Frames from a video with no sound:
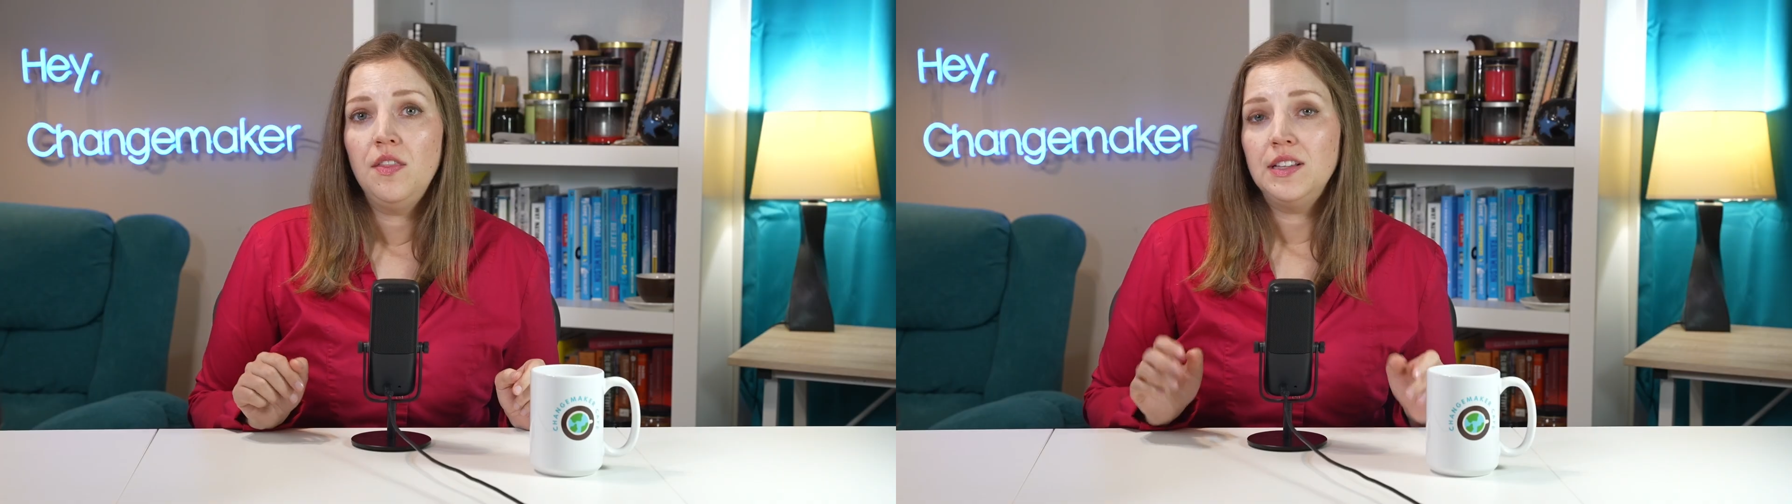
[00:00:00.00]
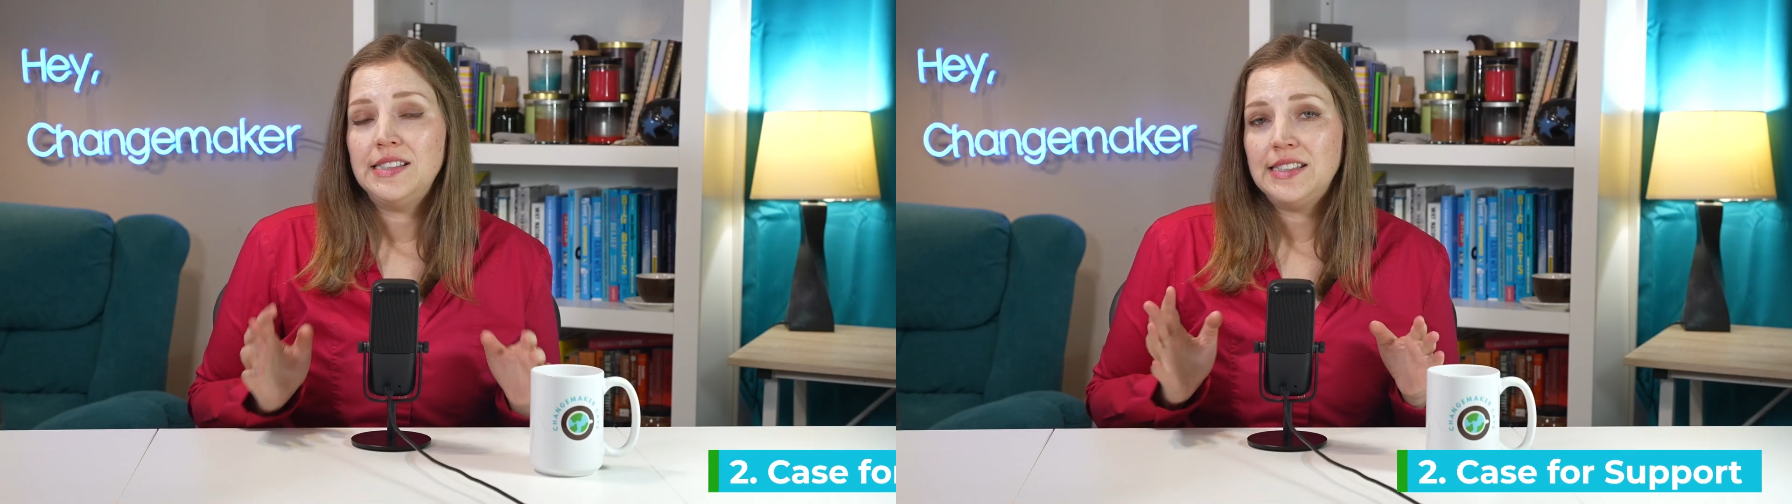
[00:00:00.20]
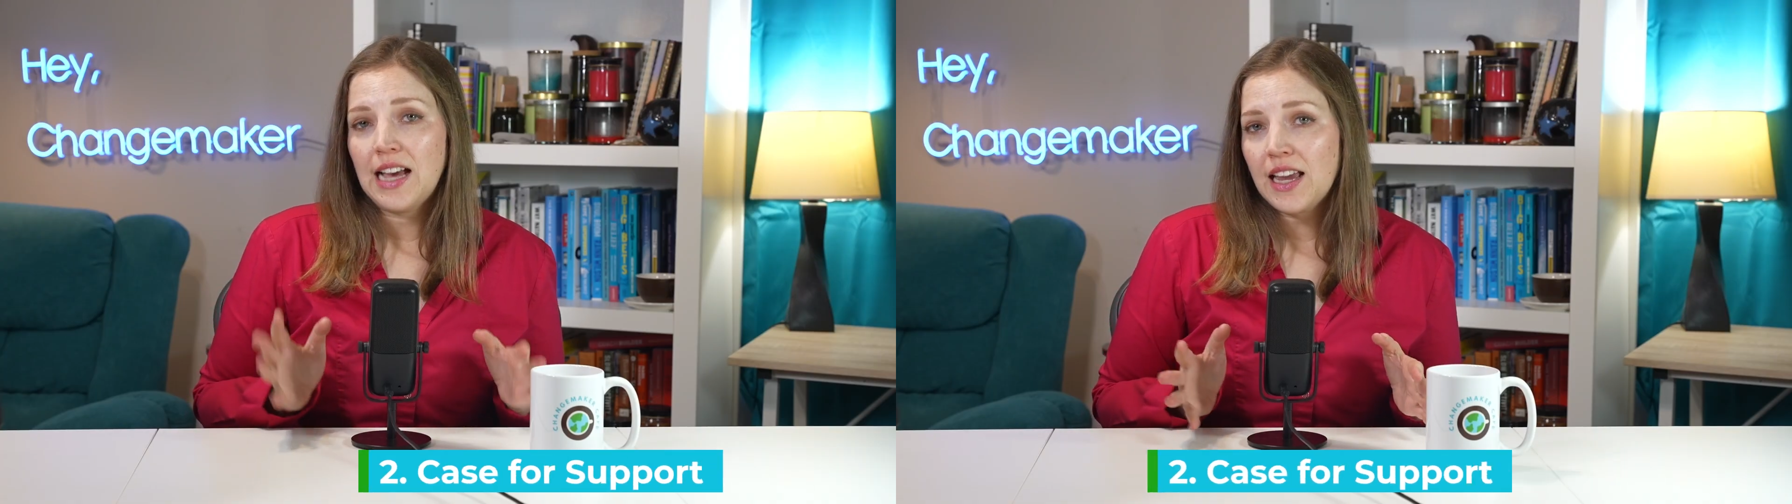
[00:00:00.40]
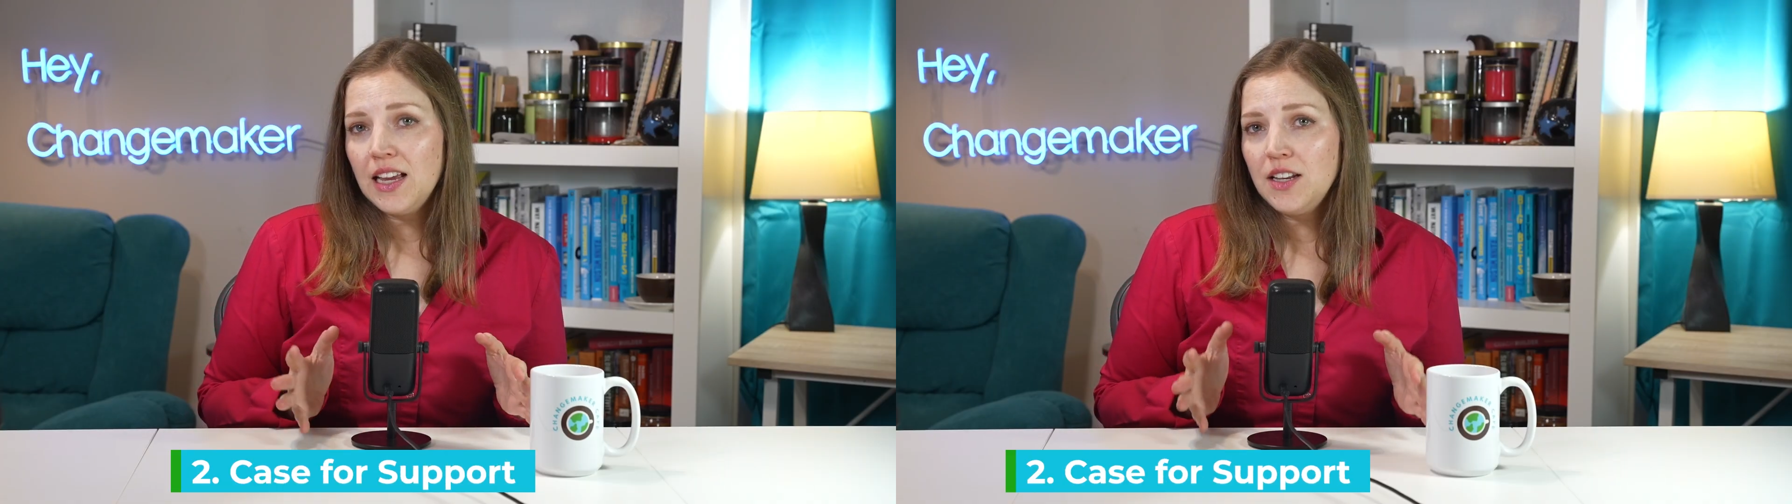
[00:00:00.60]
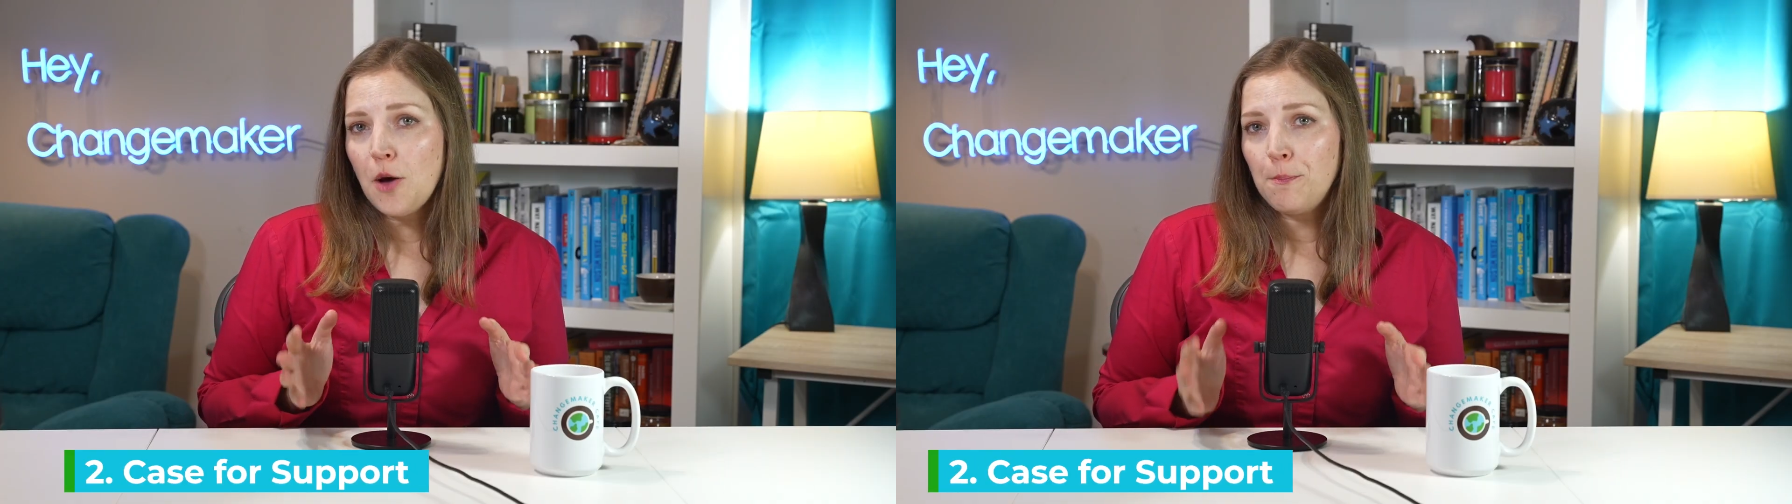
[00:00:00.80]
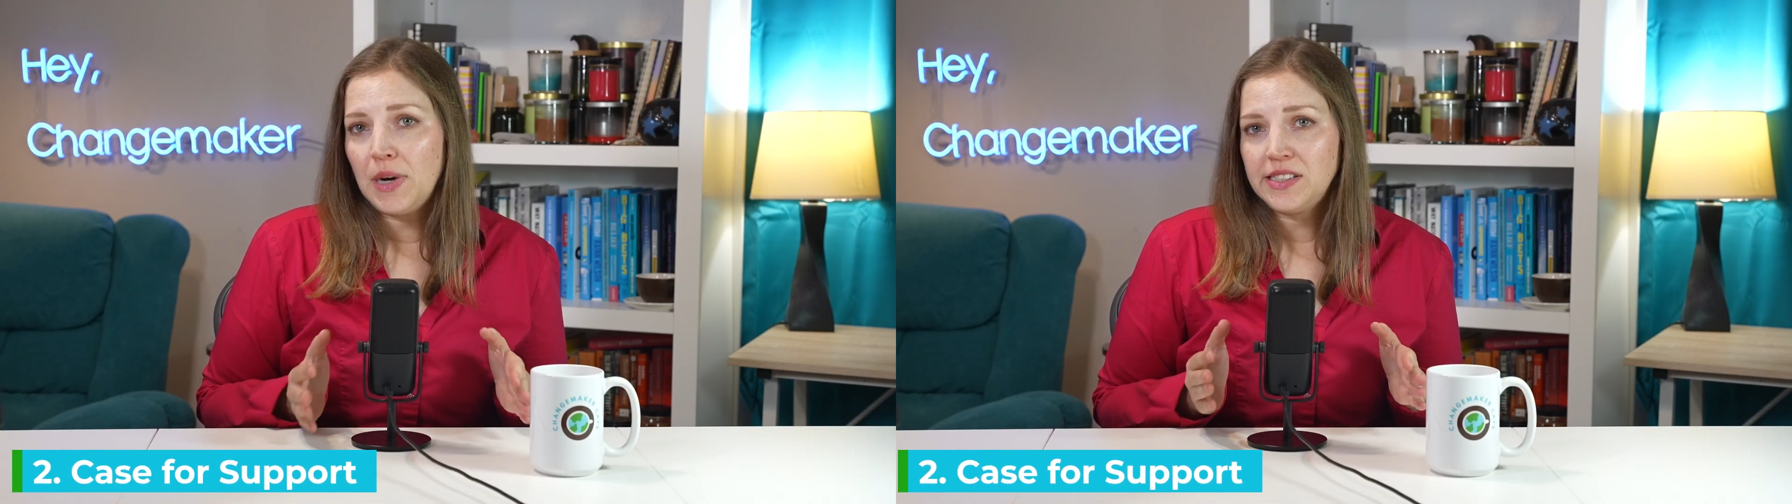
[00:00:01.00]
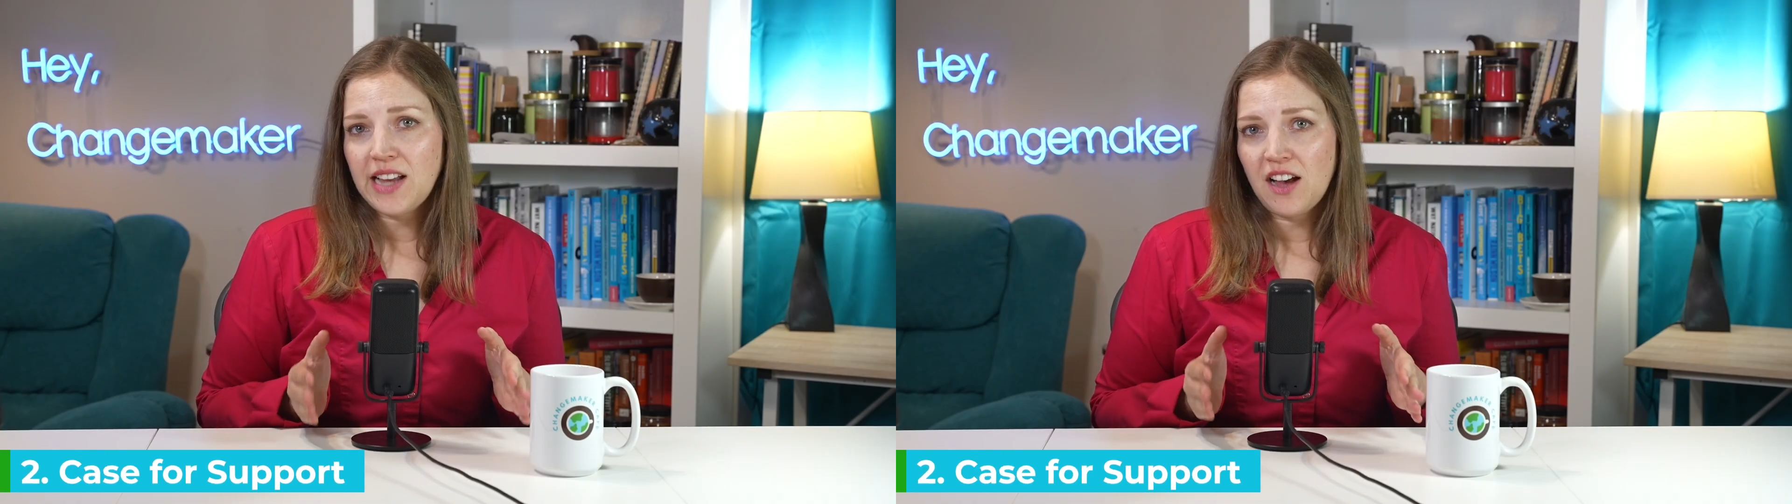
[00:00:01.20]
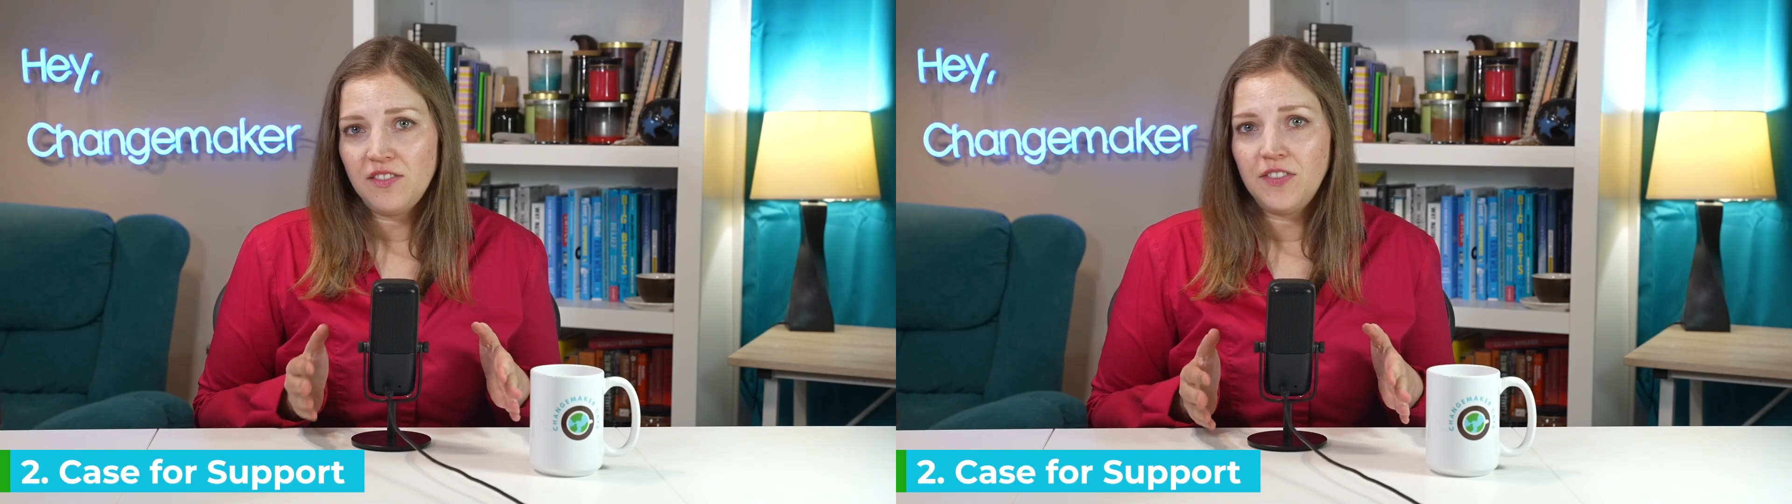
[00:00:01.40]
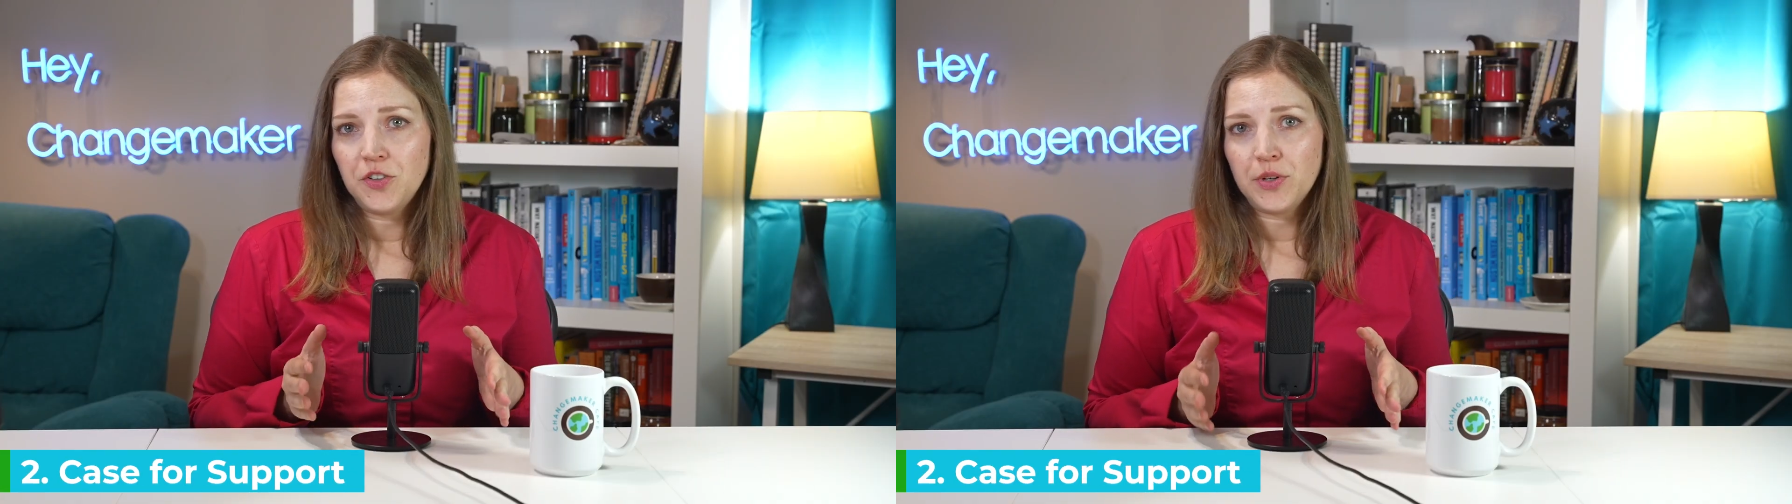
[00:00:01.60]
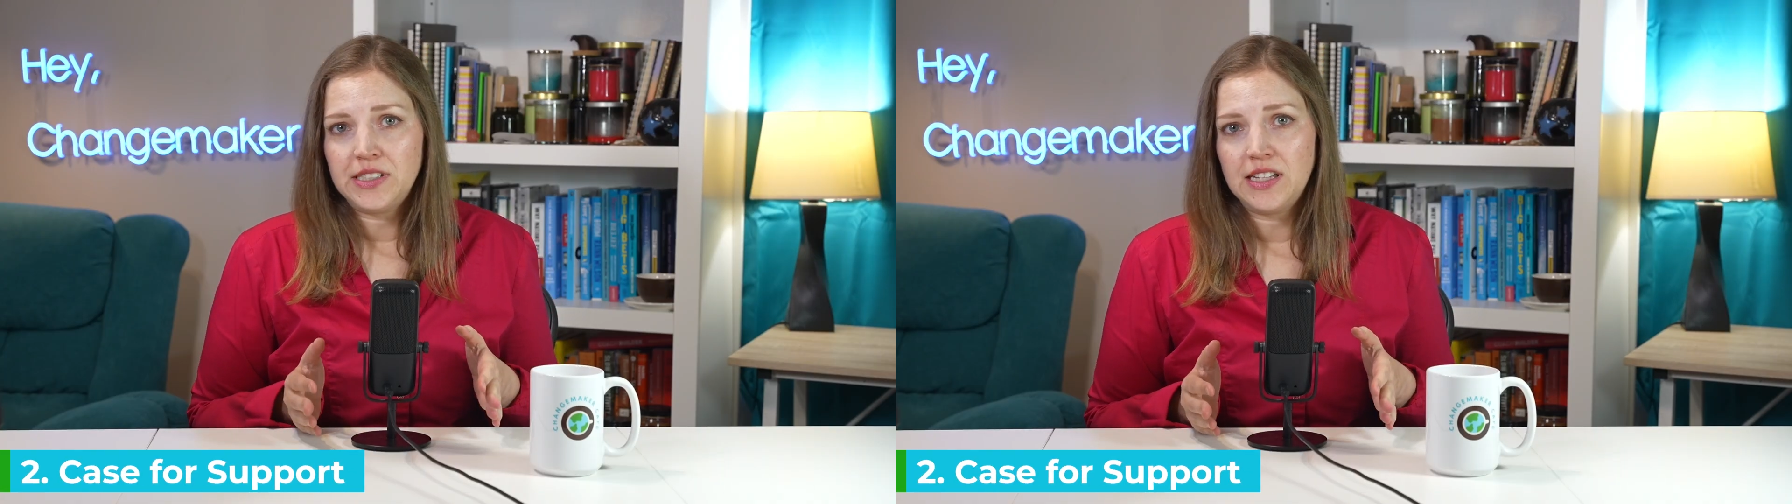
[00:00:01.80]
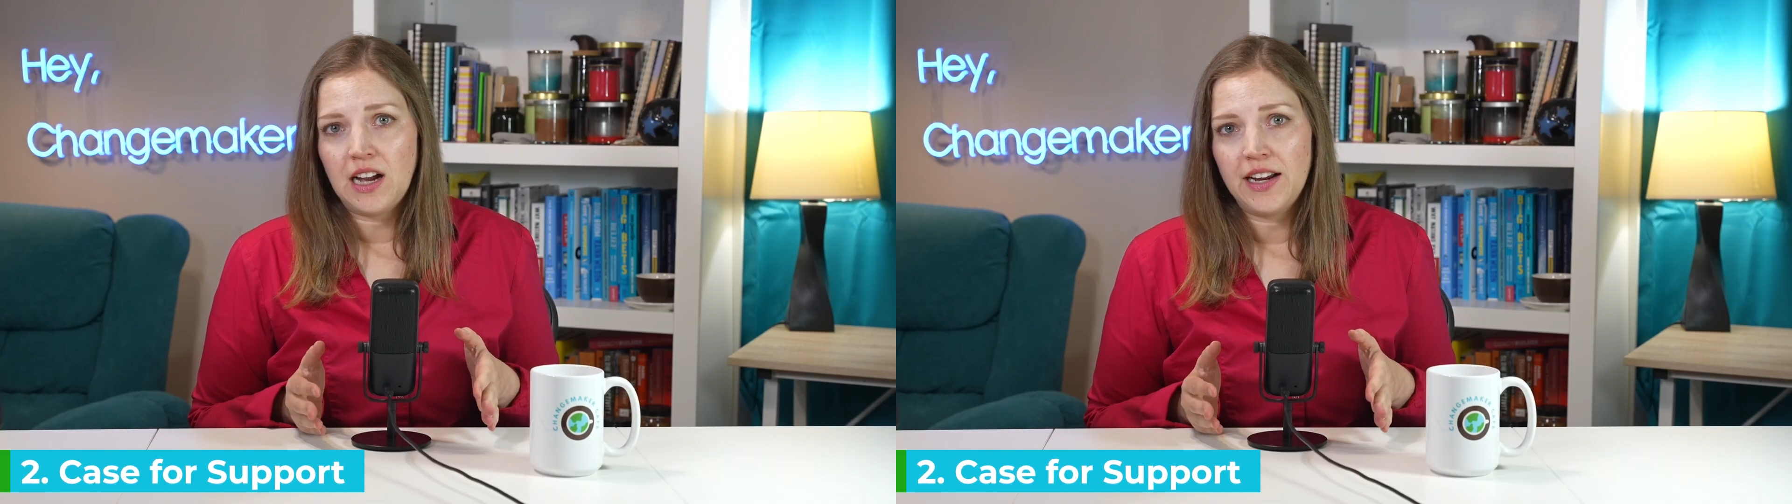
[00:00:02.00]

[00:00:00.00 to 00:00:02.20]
second must-have fundraising